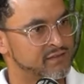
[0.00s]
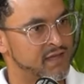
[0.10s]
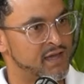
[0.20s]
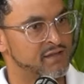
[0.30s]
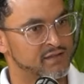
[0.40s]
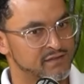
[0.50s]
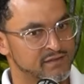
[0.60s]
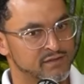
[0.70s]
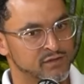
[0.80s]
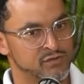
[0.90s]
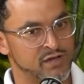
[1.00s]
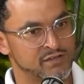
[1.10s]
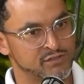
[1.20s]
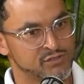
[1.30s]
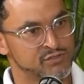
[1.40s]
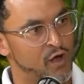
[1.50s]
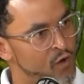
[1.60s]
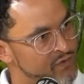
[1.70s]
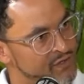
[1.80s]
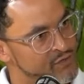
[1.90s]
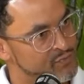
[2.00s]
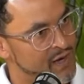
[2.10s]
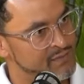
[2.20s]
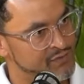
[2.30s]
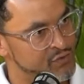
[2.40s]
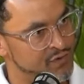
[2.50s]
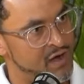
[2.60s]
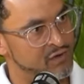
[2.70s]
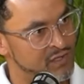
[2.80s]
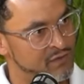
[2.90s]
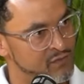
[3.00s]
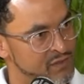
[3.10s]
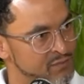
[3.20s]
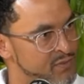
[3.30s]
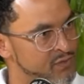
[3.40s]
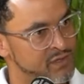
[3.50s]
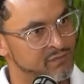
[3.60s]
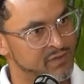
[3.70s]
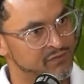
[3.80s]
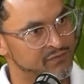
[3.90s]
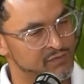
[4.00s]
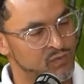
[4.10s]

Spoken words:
you guys are solving these problems at the ground level and building benefits.